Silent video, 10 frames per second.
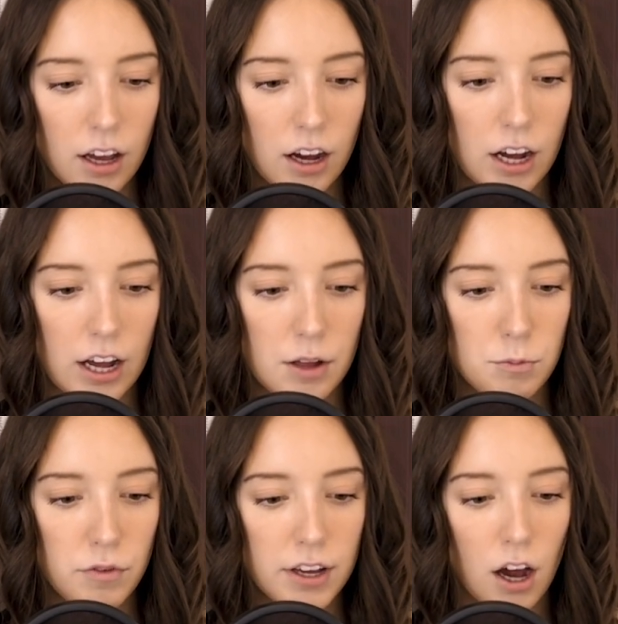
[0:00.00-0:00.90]

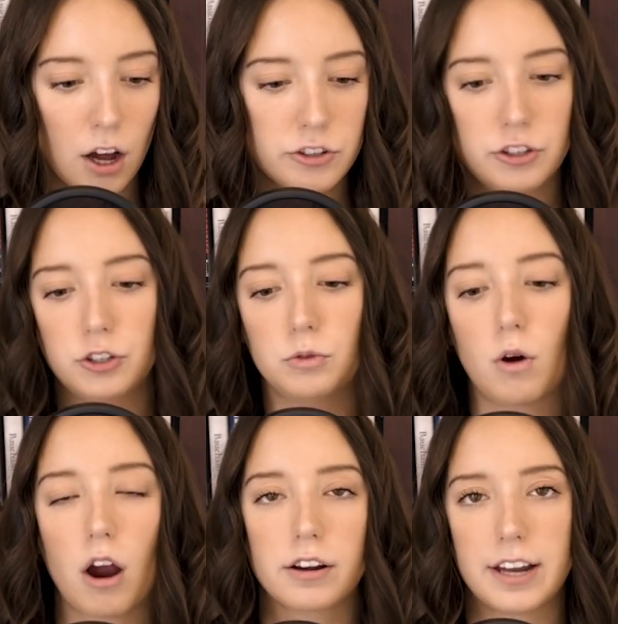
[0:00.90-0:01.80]
Moving on to
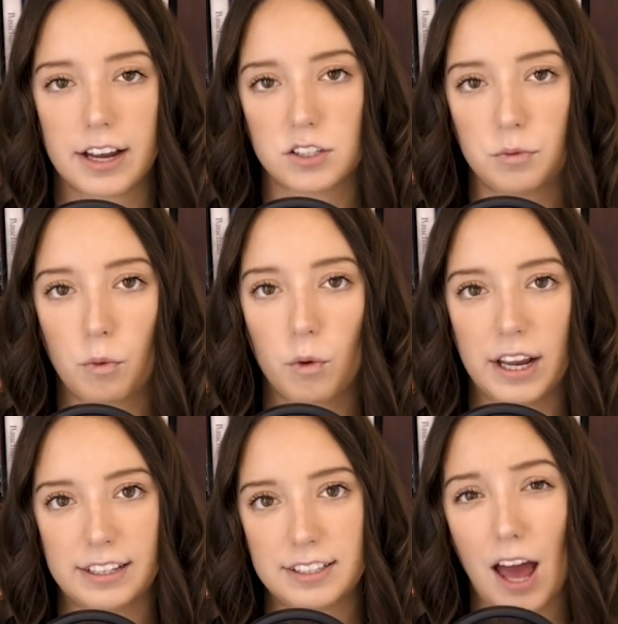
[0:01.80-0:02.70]
our next
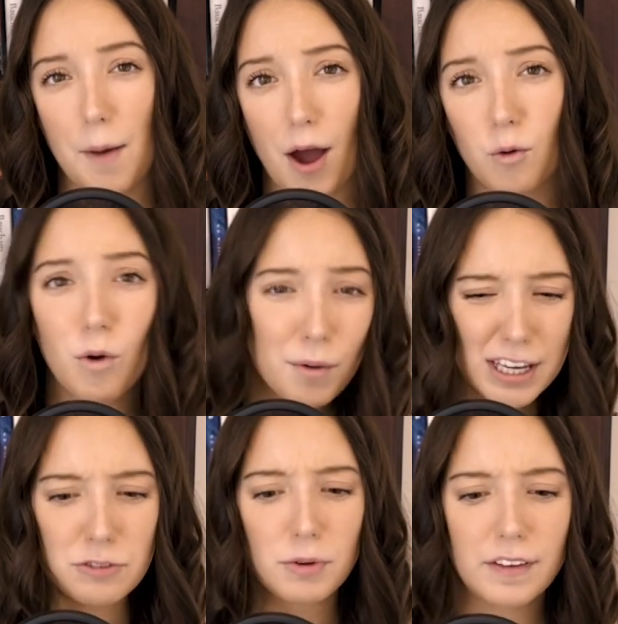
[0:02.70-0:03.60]
point about what we
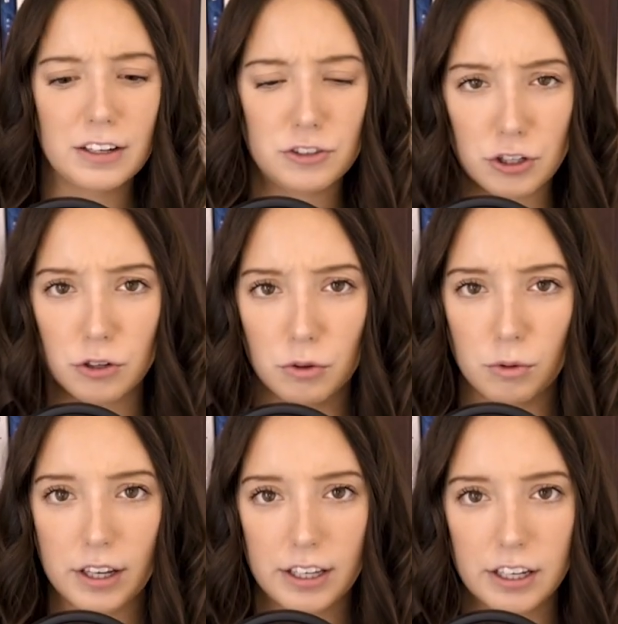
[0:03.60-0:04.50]
can really do
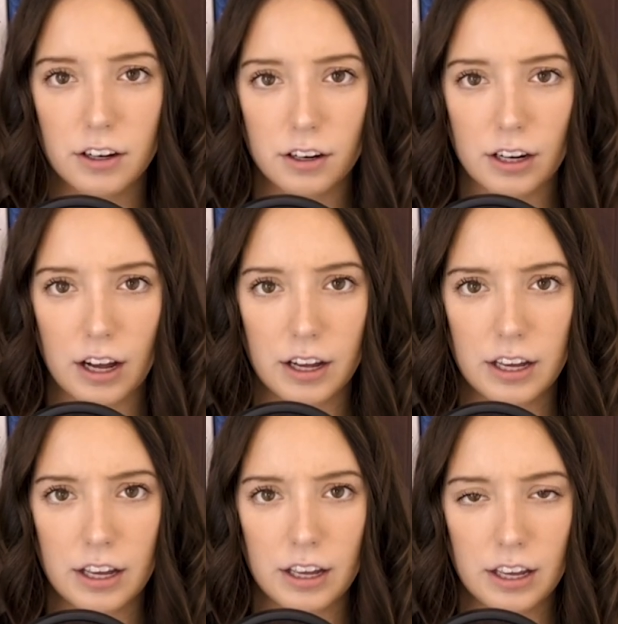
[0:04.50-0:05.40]
here
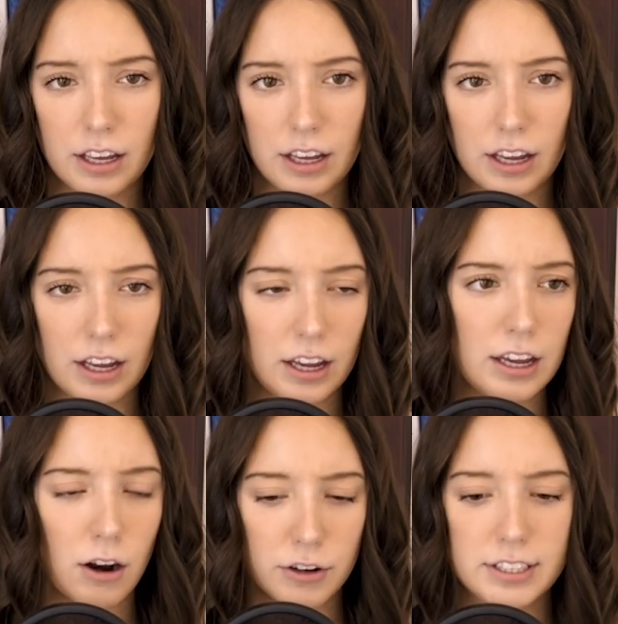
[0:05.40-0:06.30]

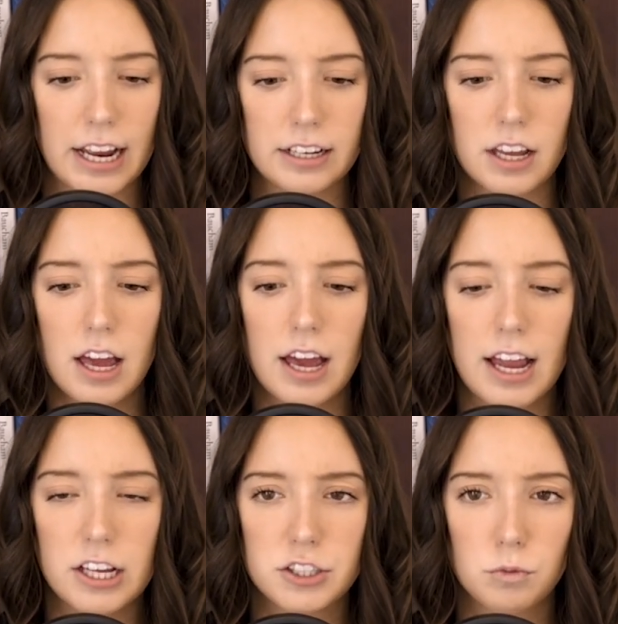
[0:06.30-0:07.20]
in our state
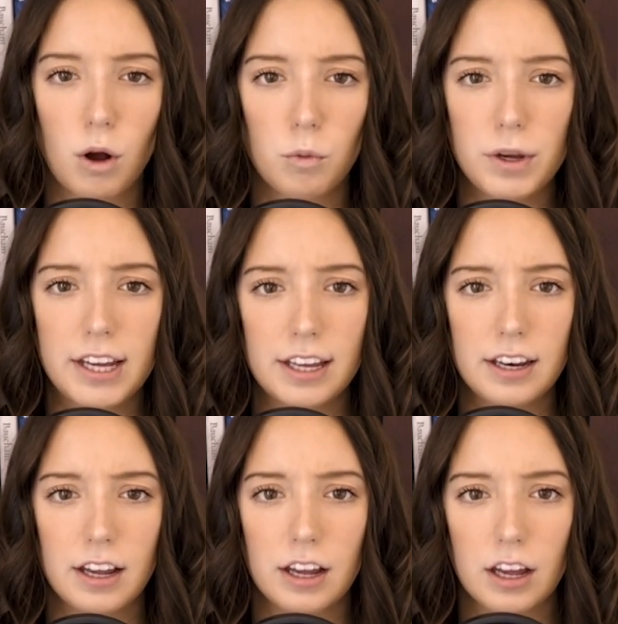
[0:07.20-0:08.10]
is, well, we can
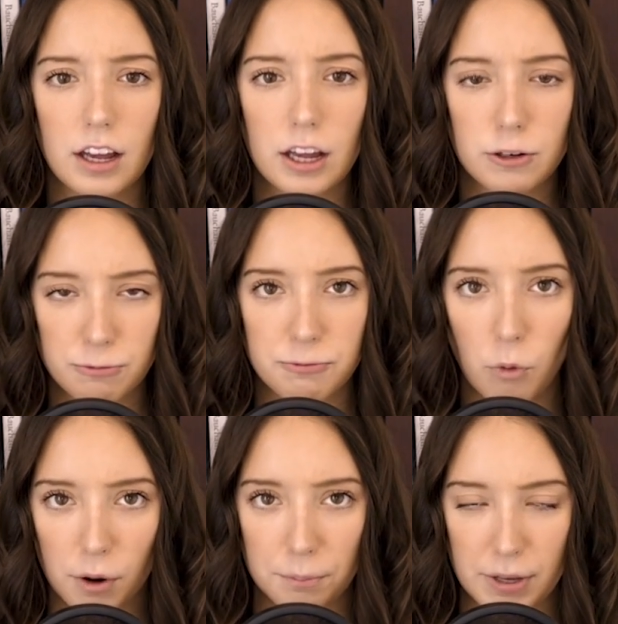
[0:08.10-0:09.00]

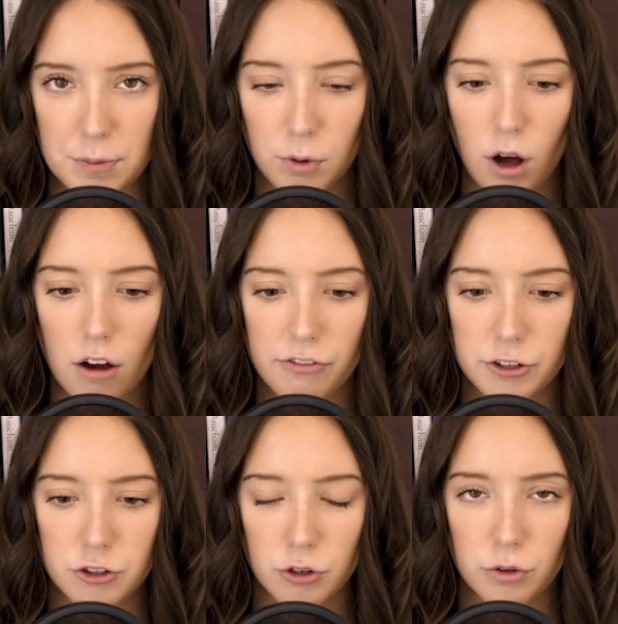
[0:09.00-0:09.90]
inform people of the
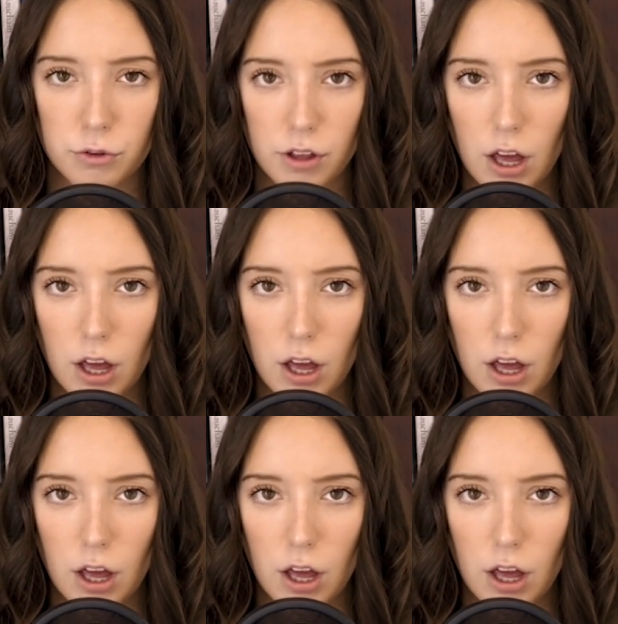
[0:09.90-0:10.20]
truth.